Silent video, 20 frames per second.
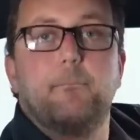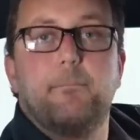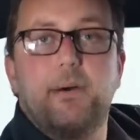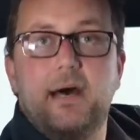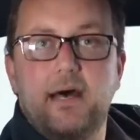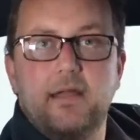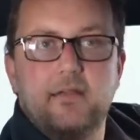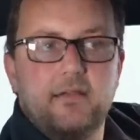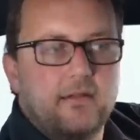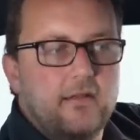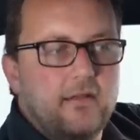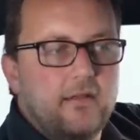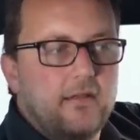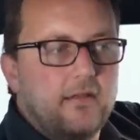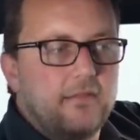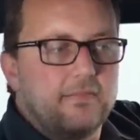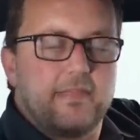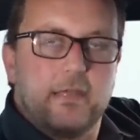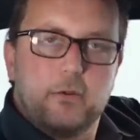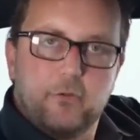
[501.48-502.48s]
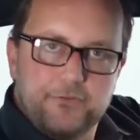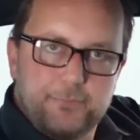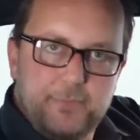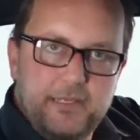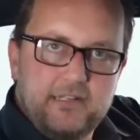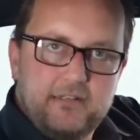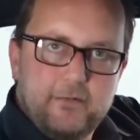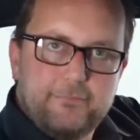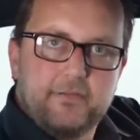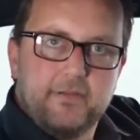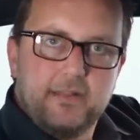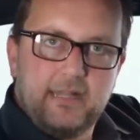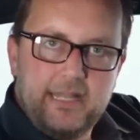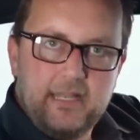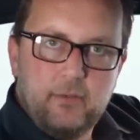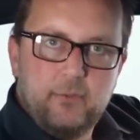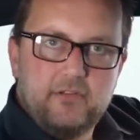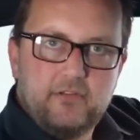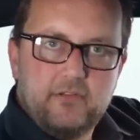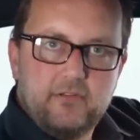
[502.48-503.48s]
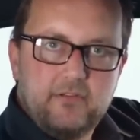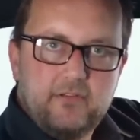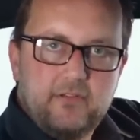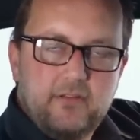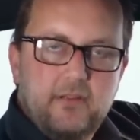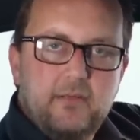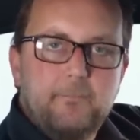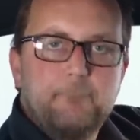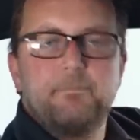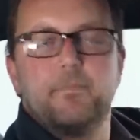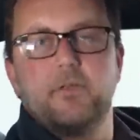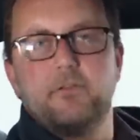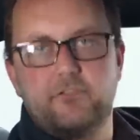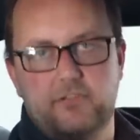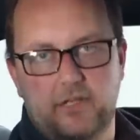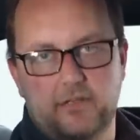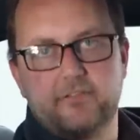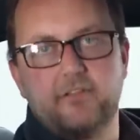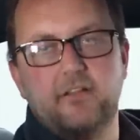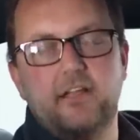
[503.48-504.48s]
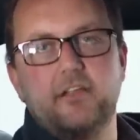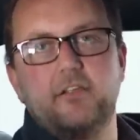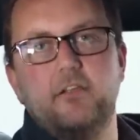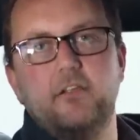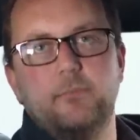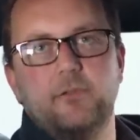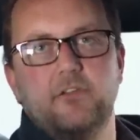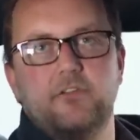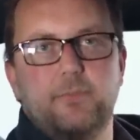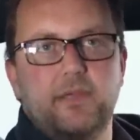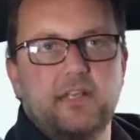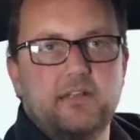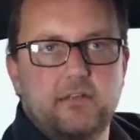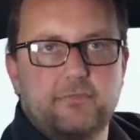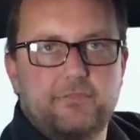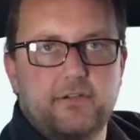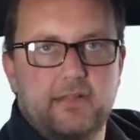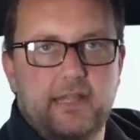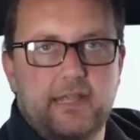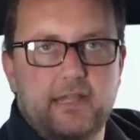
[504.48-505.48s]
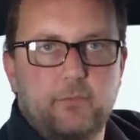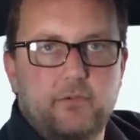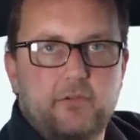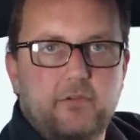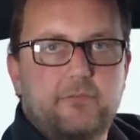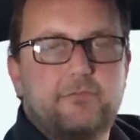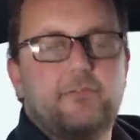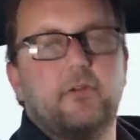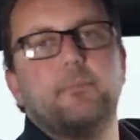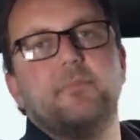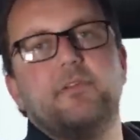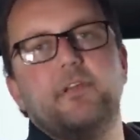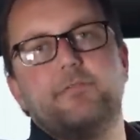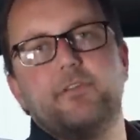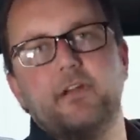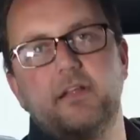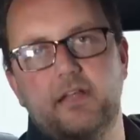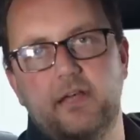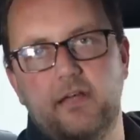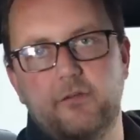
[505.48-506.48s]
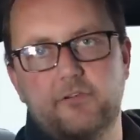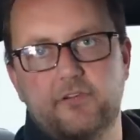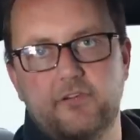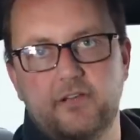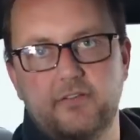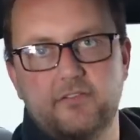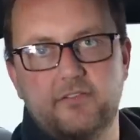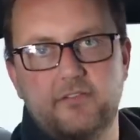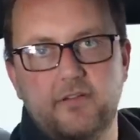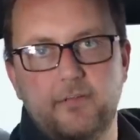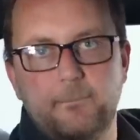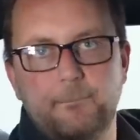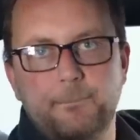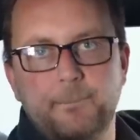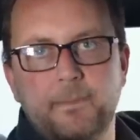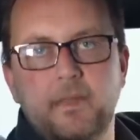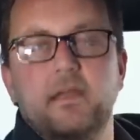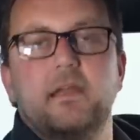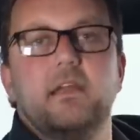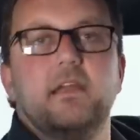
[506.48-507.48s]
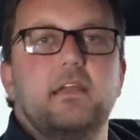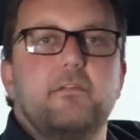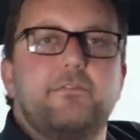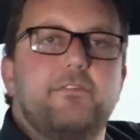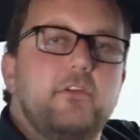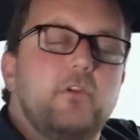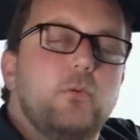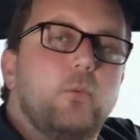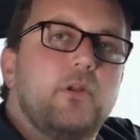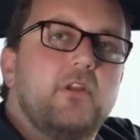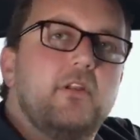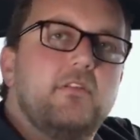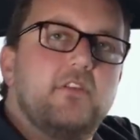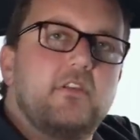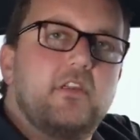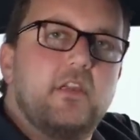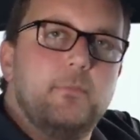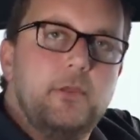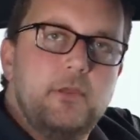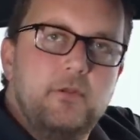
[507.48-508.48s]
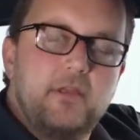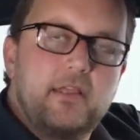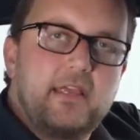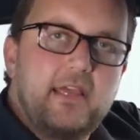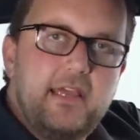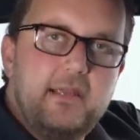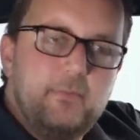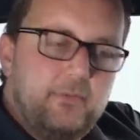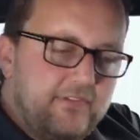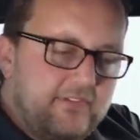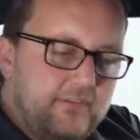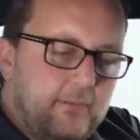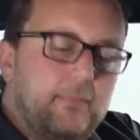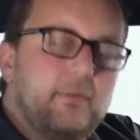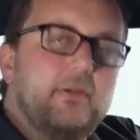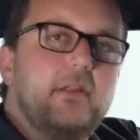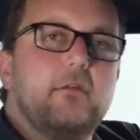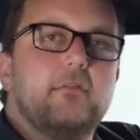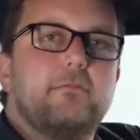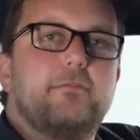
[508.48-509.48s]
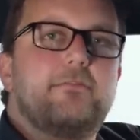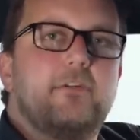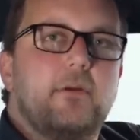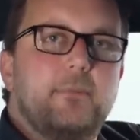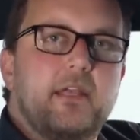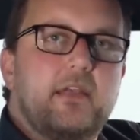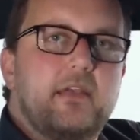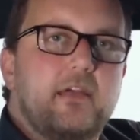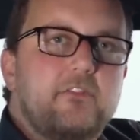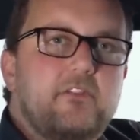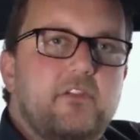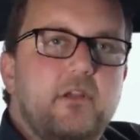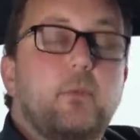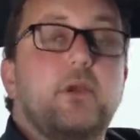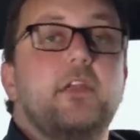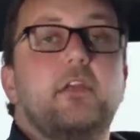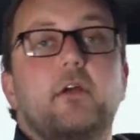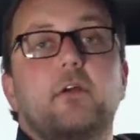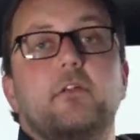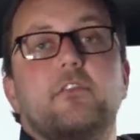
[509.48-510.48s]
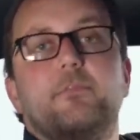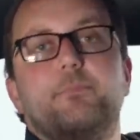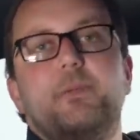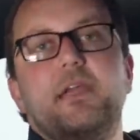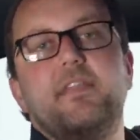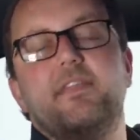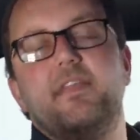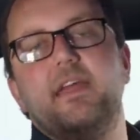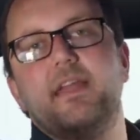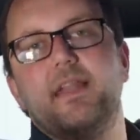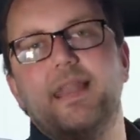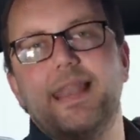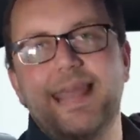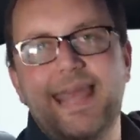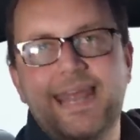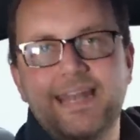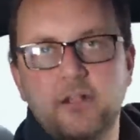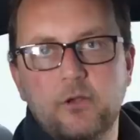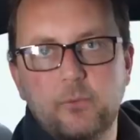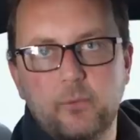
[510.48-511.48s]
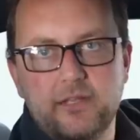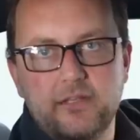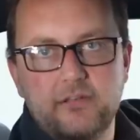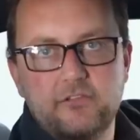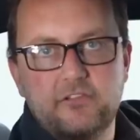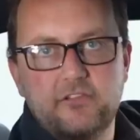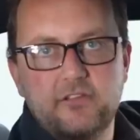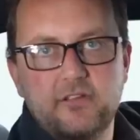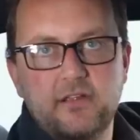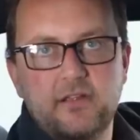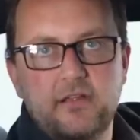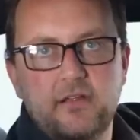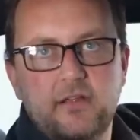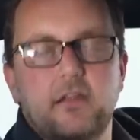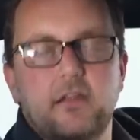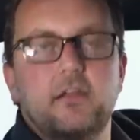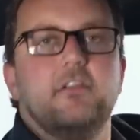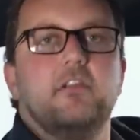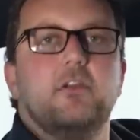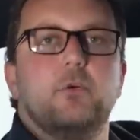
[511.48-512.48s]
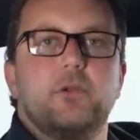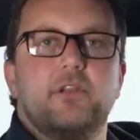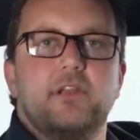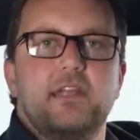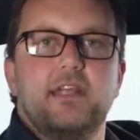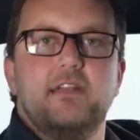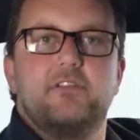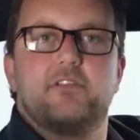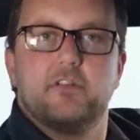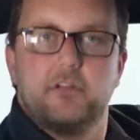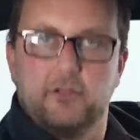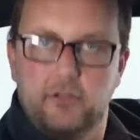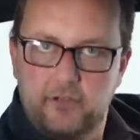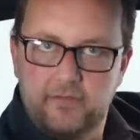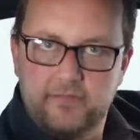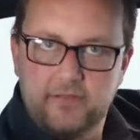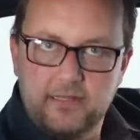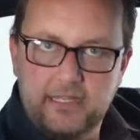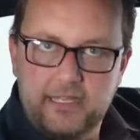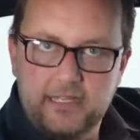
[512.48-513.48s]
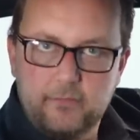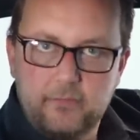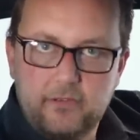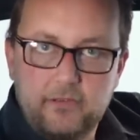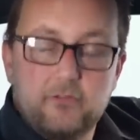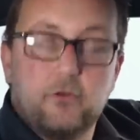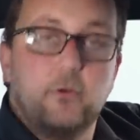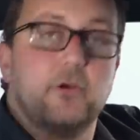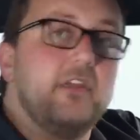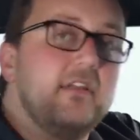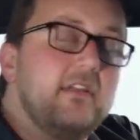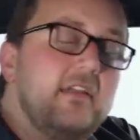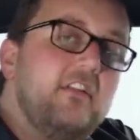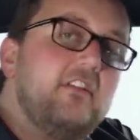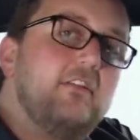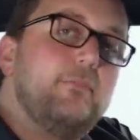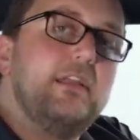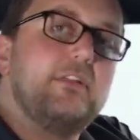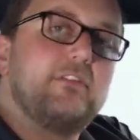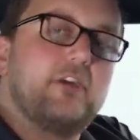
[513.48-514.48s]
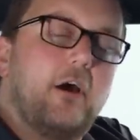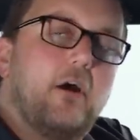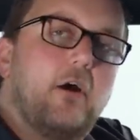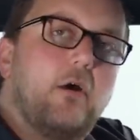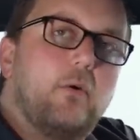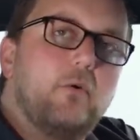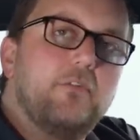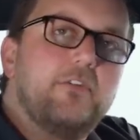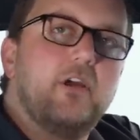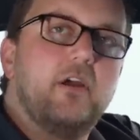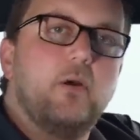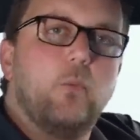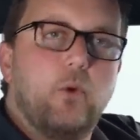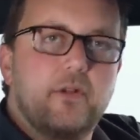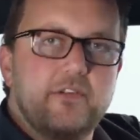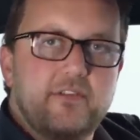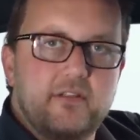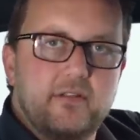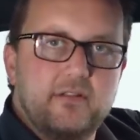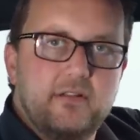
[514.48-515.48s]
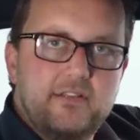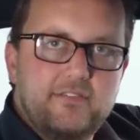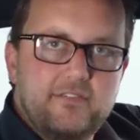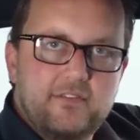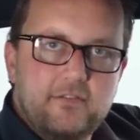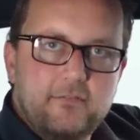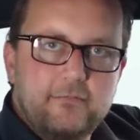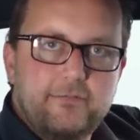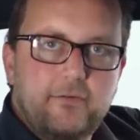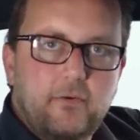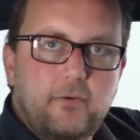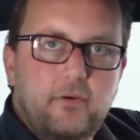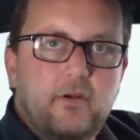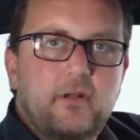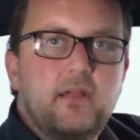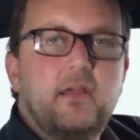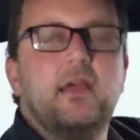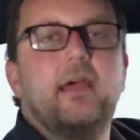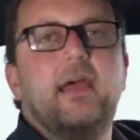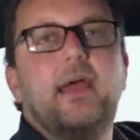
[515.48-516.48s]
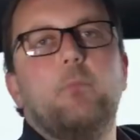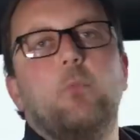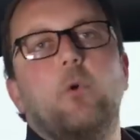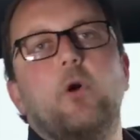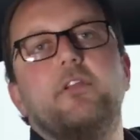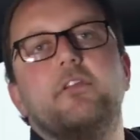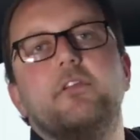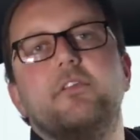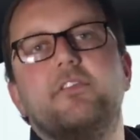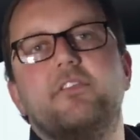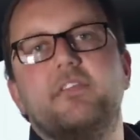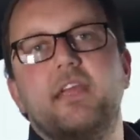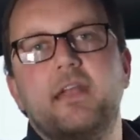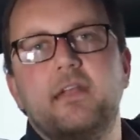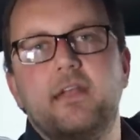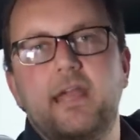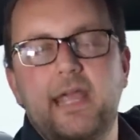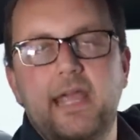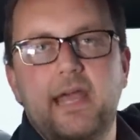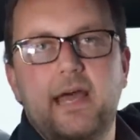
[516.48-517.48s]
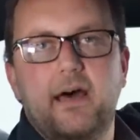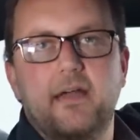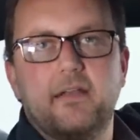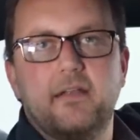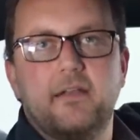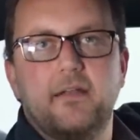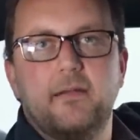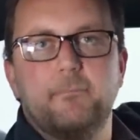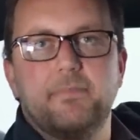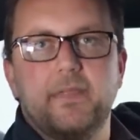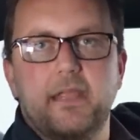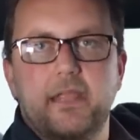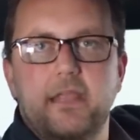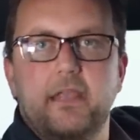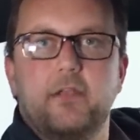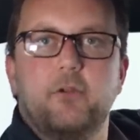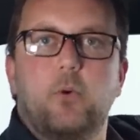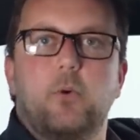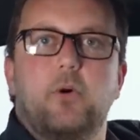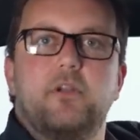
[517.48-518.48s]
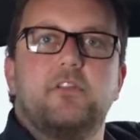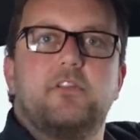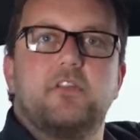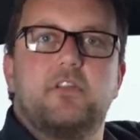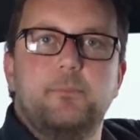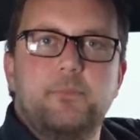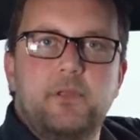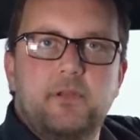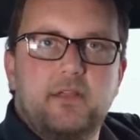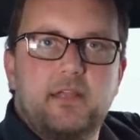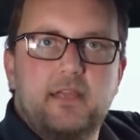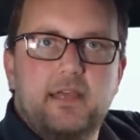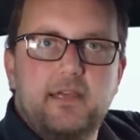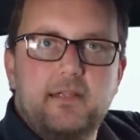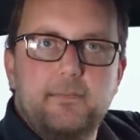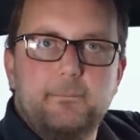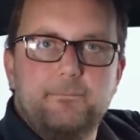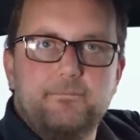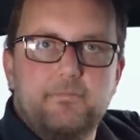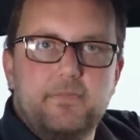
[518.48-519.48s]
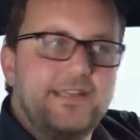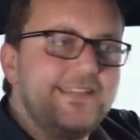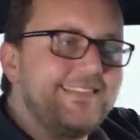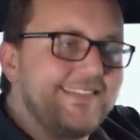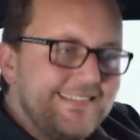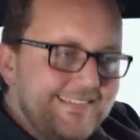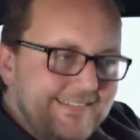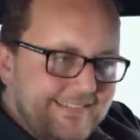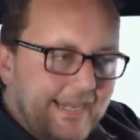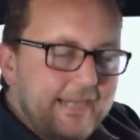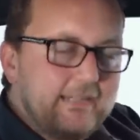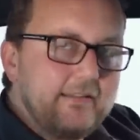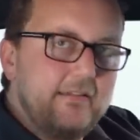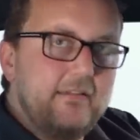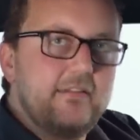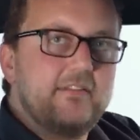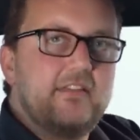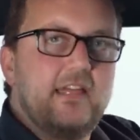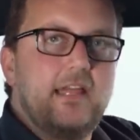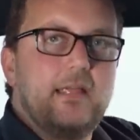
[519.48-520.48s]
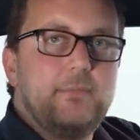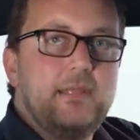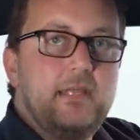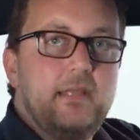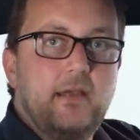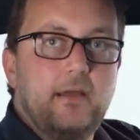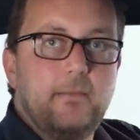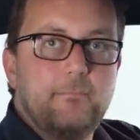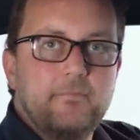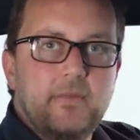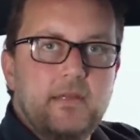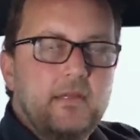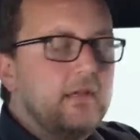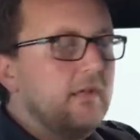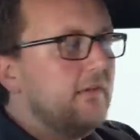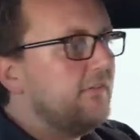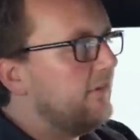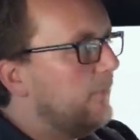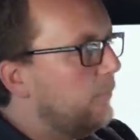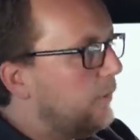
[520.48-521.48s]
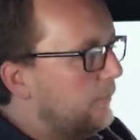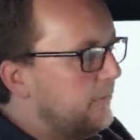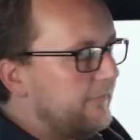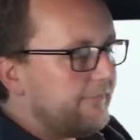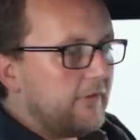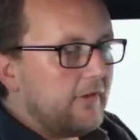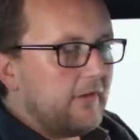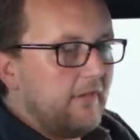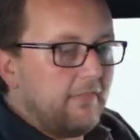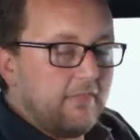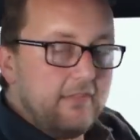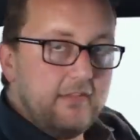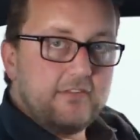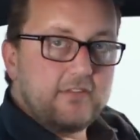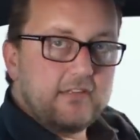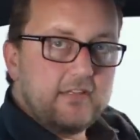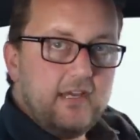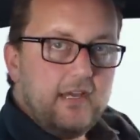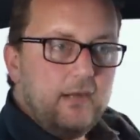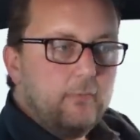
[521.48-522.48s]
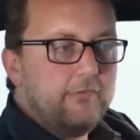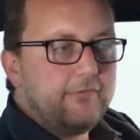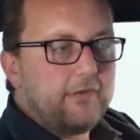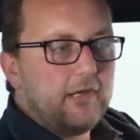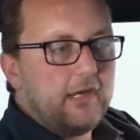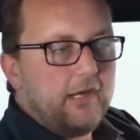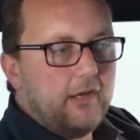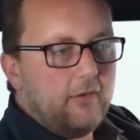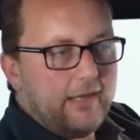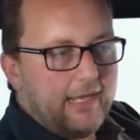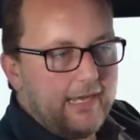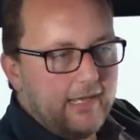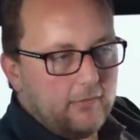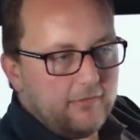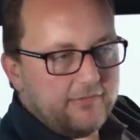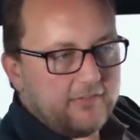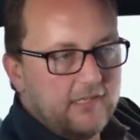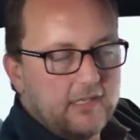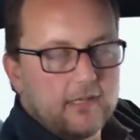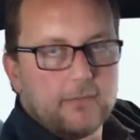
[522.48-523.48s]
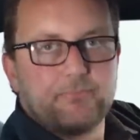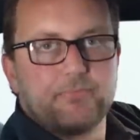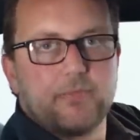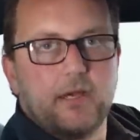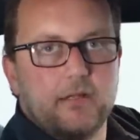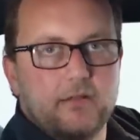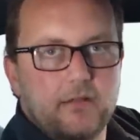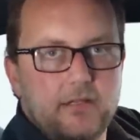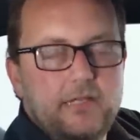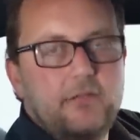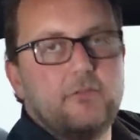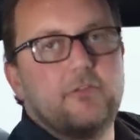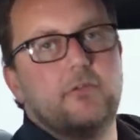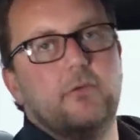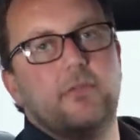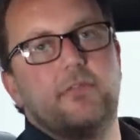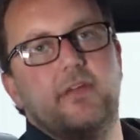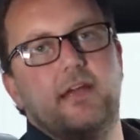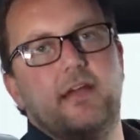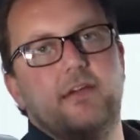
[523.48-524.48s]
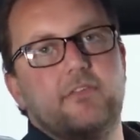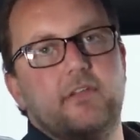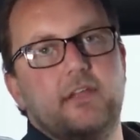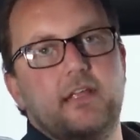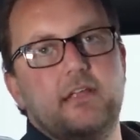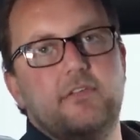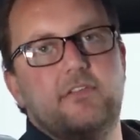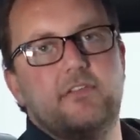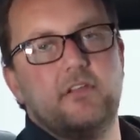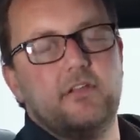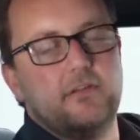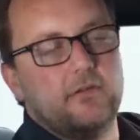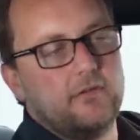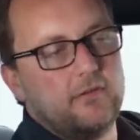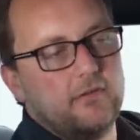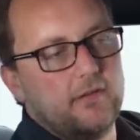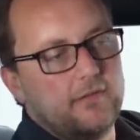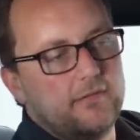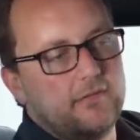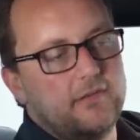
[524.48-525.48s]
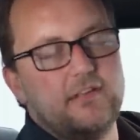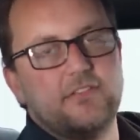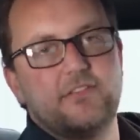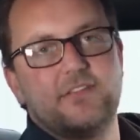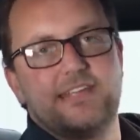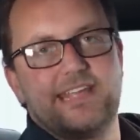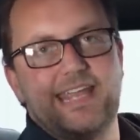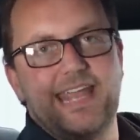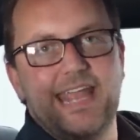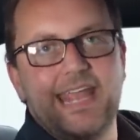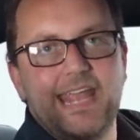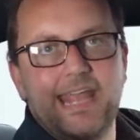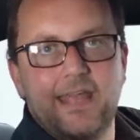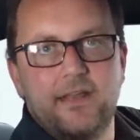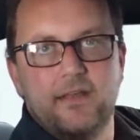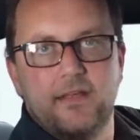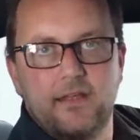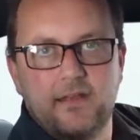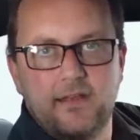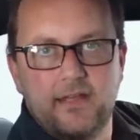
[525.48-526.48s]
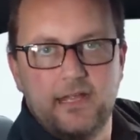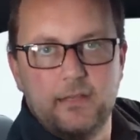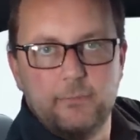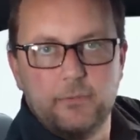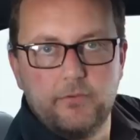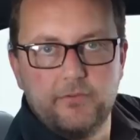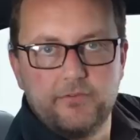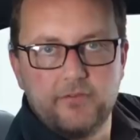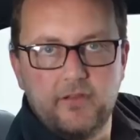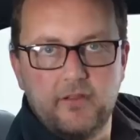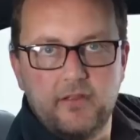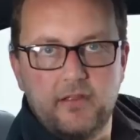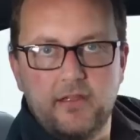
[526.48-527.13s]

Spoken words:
But they all speak different languages, just like humans speak different languages from different countries. If you wanted to communicate with somebody from a country where you don't speak their language, you would need to learn the language, or you'd need to be told what to listen for and what to send out in order to communicate. It's exactly the same here. So what we've got in this car, we've got our Haltech Elite 2000 ECU that is CAN enabled.